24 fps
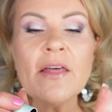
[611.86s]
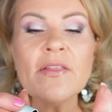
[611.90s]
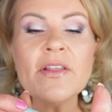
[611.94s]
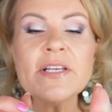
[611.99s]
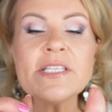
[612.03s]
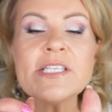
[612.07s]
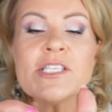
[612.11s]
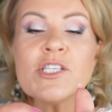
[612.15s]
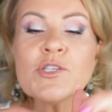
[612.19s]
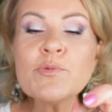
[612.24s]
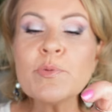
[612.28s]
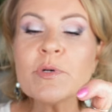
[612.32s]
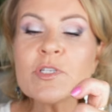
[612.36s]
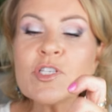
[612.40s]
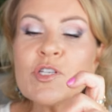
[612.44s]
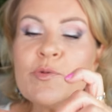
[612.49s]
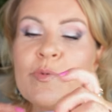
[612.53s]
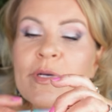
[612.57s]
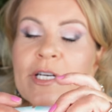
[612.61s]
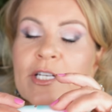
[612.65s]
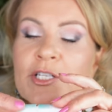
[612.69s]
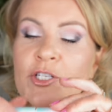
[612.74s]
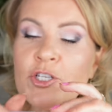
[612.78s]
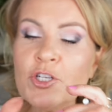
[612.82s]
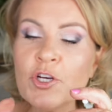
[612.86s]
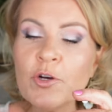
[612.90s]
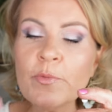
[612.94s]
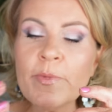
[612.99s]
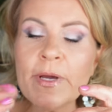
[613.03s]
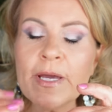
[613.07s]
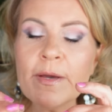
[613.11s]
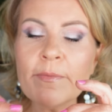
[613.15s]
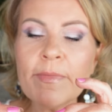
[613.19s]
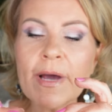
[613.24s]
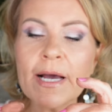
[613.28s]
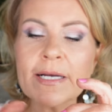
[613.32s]
This is supposed to be a
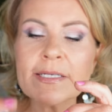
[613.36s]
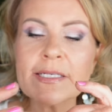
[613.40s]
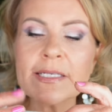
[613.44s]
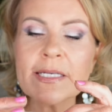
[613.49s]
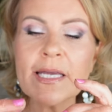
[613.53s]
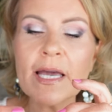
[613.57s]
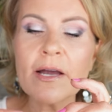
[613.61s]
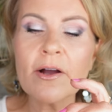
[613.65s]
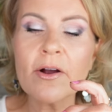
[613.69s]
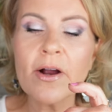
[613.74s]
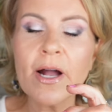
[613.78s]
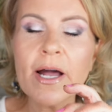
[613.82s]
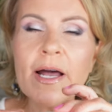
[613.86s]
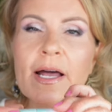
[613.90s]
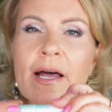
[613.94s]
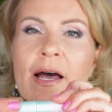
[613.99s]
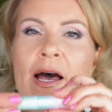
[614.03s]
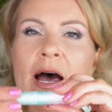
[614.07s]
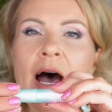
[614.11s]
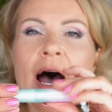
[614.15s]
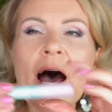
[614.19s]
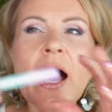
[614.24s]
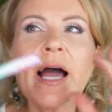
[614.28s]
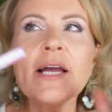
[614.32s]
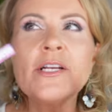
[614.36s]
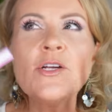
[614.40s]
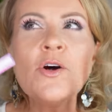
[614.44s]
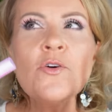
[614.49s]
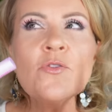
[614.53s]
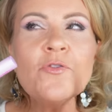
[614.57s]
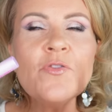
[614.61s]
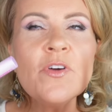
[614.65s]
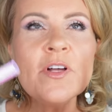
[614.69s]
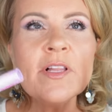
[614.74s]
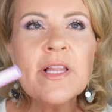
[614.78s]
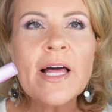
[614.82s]
tubing mascara. I
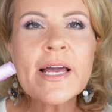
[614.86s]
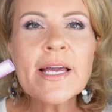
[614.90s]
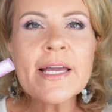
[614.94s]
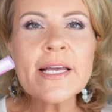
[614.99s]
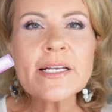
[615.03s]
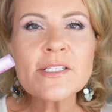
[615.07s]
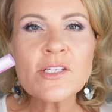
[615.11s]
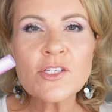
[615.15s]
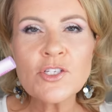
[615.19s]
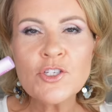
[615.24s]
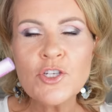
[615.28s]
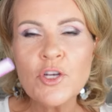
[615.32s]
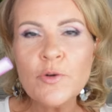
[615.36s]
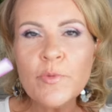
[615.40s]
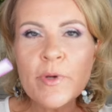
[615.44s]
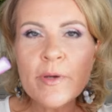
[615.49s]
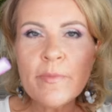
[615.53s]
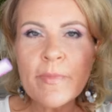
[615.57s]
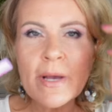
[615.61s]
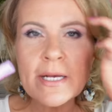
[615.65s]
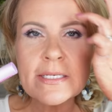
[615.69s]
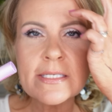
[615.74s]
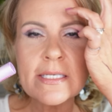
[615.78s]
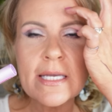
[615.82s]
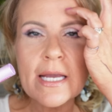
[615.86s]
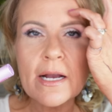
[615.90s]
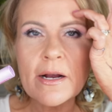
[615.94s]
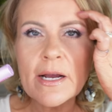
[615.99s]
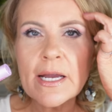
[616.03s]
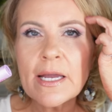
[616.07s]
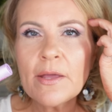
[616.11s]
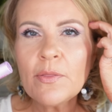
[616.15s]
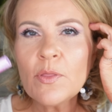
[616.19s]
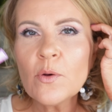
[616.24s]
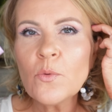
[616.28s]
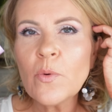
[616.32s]
don't feel like it's a tubing mascara
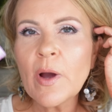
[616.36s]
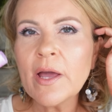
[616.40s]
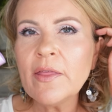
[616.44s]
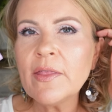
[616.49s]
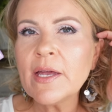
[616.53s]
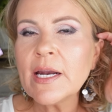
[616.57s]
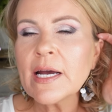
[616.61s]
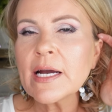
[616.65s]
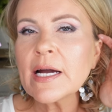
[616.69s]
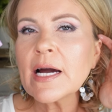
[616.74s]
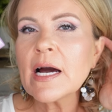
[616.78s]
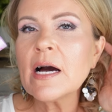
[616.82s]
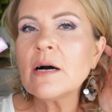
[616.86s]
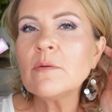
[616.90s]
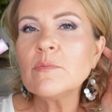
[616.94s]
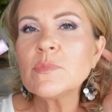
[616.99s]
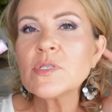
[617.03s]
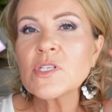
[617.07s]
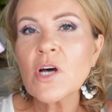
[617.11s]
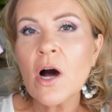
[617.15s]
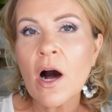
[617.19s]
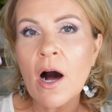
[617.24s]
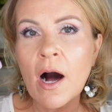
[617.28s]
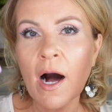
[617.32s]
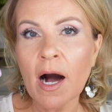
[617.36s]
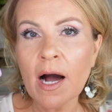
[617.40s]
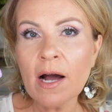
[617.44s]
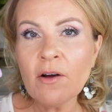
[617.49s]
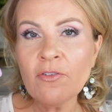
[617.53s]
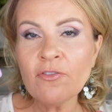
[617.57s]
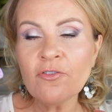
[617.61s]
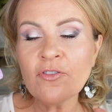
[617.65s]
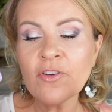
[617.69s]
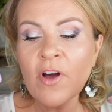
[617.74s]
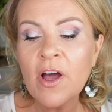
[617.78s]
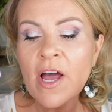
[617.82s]
in the way that it comes
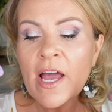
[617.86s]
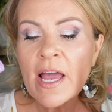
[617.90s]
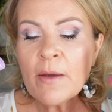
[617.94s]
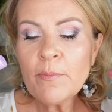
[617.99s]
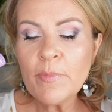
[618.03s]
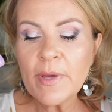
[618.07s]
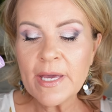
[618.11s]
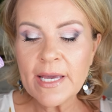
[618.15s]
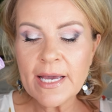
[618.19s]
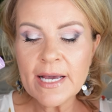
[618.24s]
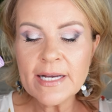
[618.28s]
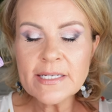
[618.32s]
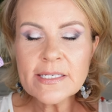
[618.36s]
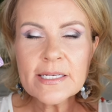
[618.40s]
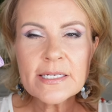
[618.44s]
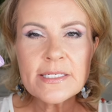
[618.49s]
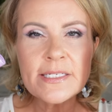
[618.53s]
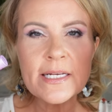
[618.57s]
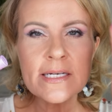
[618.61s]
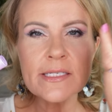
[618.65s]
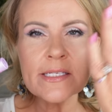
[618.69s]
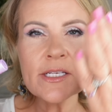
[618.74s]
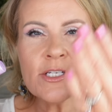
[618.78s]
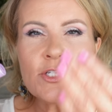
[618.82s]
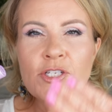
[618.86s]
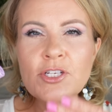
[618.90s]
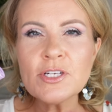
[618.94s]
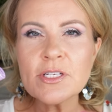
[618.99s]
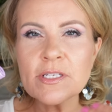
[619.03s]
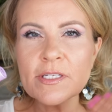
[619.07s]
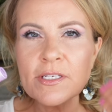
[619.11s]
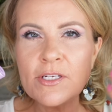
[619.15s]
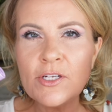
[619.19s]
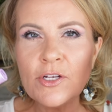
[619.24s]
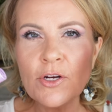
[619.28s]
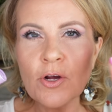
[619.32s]
off because it doesn't
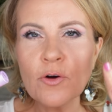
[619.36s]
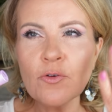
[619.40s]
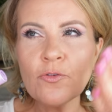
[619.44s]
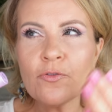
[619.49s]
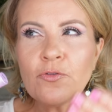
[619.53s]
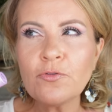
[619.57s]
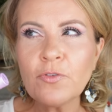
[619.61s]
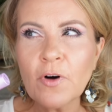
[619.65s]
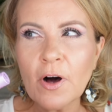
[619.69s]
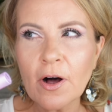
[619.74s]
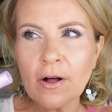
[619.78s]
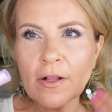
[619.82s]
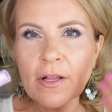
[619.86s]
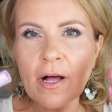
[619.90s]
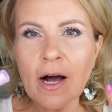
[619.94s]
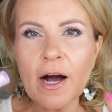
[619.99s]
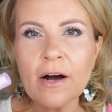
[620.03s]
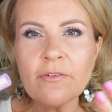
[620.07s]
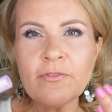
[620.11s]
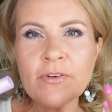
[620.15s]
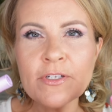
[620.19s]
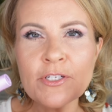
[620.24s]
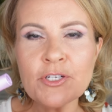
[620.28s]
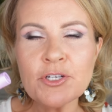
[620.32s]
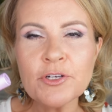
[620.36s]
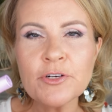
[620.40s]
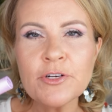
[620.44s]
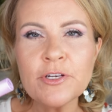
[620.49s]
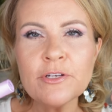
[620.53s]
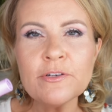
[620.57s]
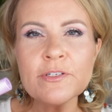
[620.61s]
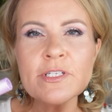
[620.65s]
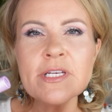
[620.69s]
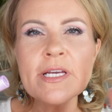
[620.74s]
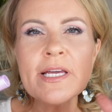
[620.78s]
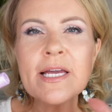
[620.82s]
just, you know, fall off as you're
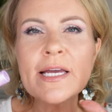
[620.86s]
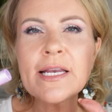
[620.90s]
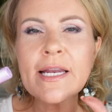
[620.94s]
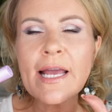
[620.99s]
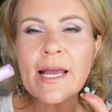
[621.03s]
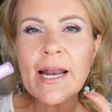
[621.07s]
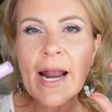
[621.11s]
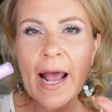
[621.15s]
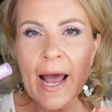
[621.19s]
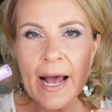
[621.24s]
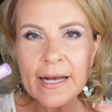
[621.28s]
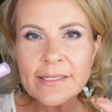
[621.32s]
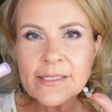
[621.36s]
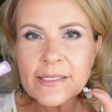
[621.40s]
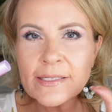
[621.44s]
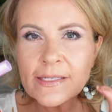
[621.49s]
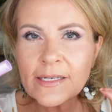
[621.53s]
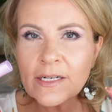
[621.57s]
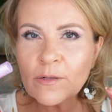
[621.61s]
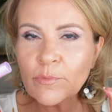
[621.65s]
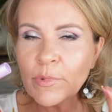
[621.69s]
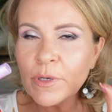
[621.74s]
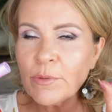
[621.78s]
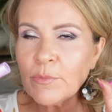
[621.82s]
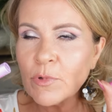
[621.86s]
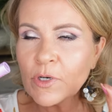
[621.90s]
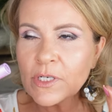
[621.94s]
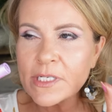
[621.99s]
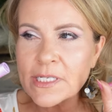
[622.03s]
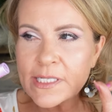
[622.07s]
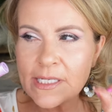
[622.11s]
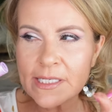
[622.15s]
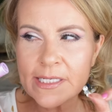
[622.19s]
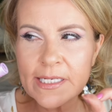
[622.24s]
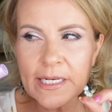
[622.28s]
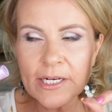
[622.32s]
using it. It has a little bit more
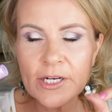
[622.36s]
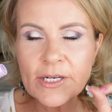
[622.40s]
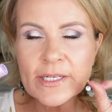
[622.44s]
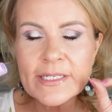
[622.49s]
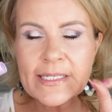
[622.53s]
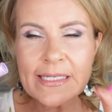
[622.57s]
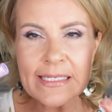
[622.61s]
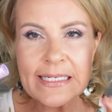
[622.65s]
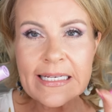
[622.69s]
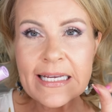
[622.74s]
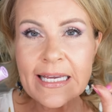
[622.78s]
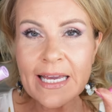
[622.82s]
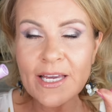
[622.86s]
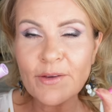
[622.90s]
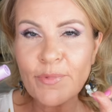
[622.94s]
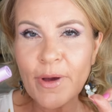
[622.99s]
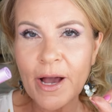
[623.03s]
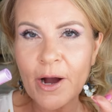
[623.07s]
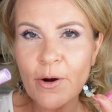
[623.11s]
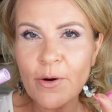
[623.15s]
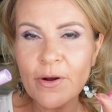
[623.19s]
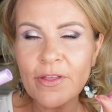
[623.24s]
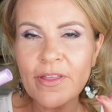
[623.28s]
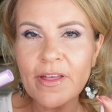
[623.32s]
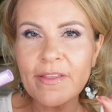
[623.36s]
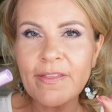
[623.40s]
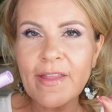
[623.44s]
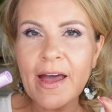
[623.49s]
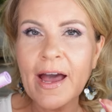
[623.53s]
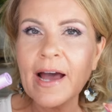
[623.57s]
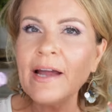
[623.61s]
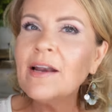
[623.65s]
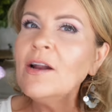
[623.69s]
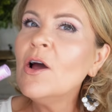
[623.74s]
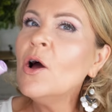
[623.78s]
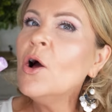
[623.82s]
stick sticking power than
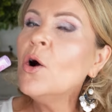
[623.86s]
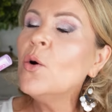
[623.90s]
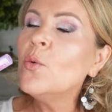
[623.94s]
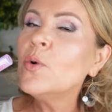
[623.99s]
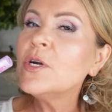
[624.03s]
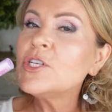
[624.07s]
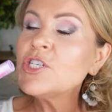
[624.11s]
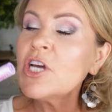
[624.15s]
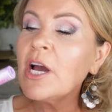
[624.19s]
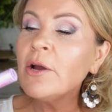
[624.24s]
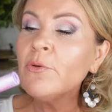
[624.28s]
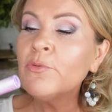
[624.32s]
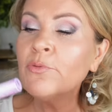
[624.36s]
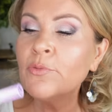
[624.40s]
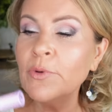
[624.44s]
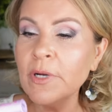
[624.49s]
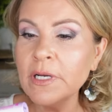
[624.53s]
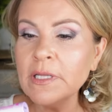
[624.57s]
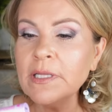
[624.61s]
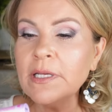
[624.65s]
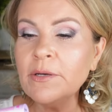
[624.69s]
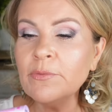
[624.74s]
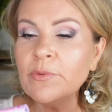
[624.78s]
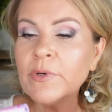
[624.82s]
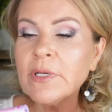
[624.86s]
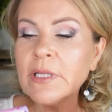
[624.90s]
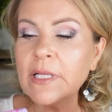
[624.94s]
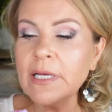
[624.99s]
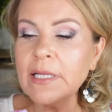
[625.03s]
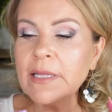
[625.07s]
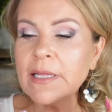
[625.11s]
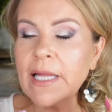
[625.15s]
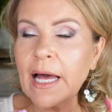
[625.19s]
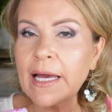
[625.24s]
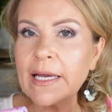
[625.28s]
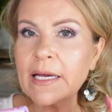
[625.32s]
that, which I really, really
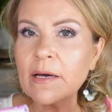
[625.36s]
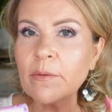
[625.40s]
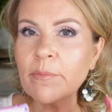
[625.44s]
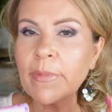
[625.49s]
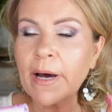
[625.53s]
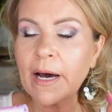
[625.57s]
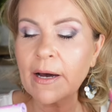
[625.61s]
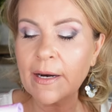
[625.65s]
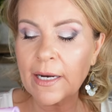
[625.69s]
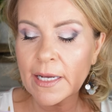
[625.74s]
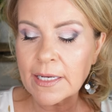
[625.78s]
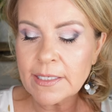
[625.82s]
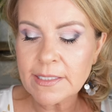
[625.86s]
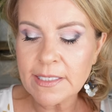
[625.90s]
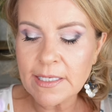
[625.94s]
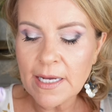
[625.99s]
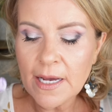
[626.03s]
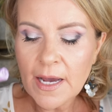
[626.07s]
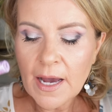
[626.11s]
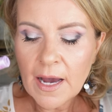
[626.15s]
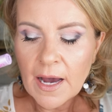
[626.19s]
like about it.